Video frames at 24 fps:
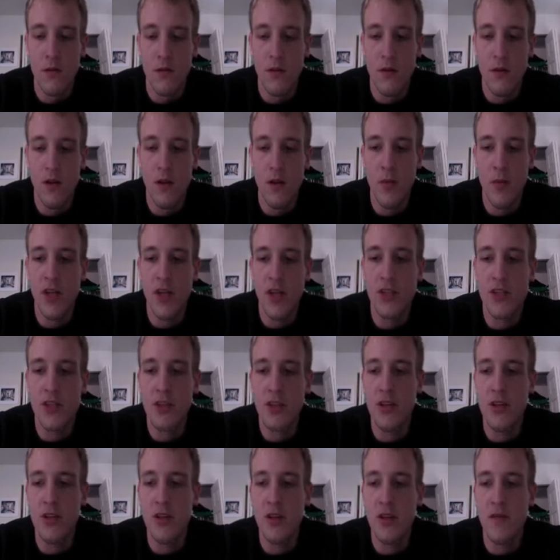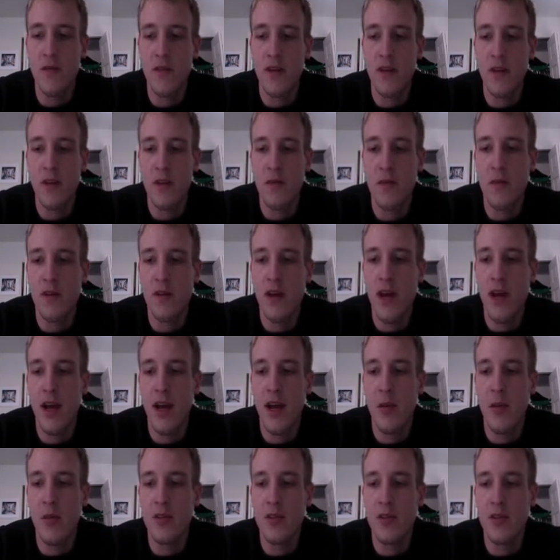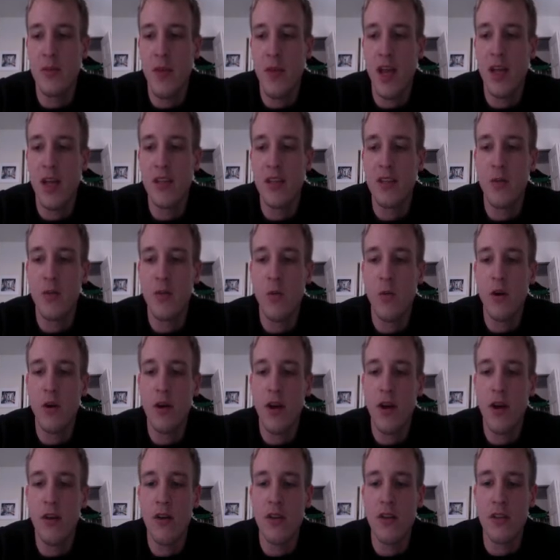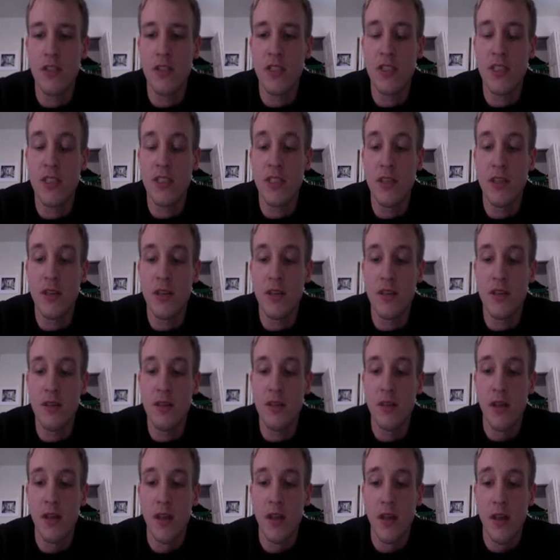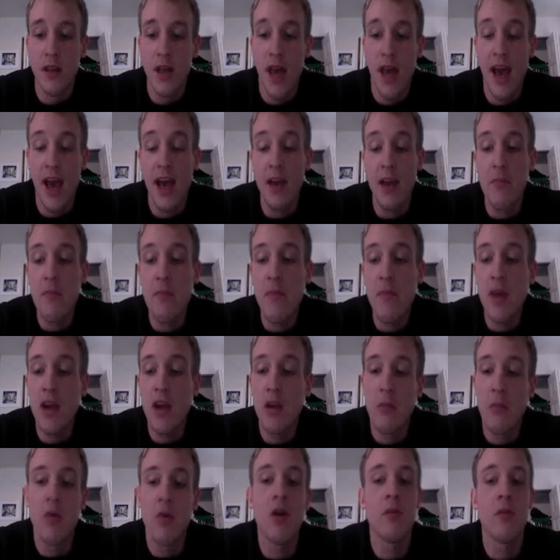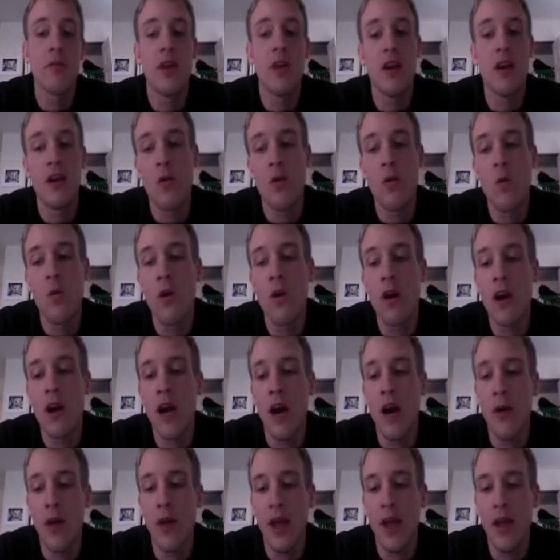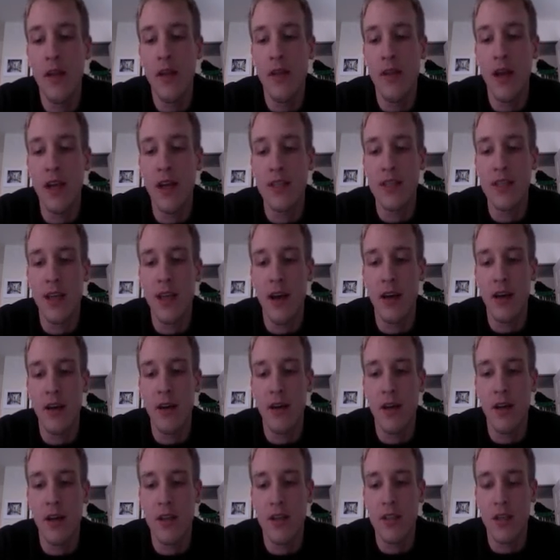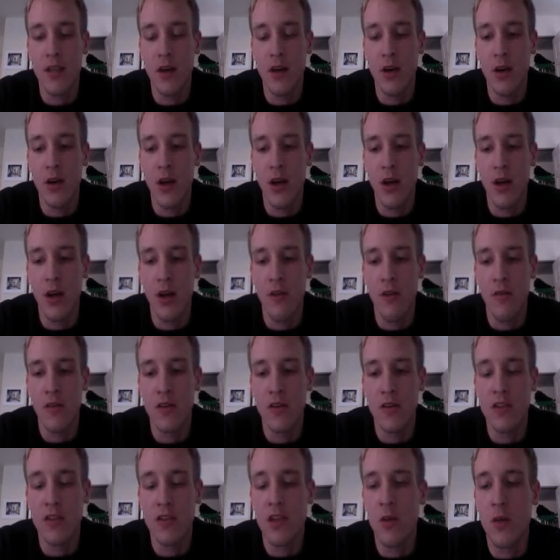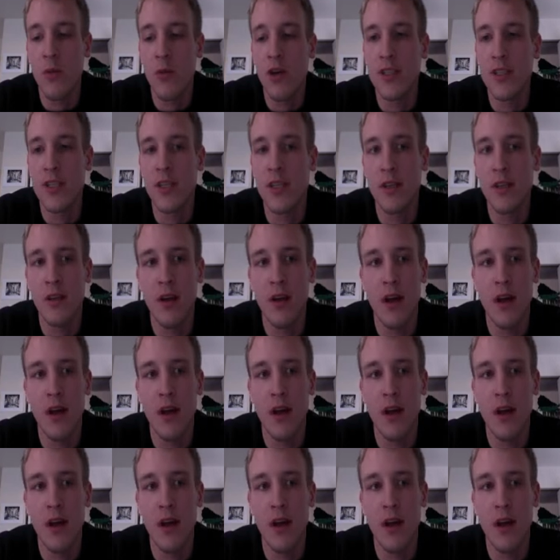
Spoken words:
And make sure if you're not able to make it to the workout, you're still at a minimum getting a workout in that Saturday. So if for some reason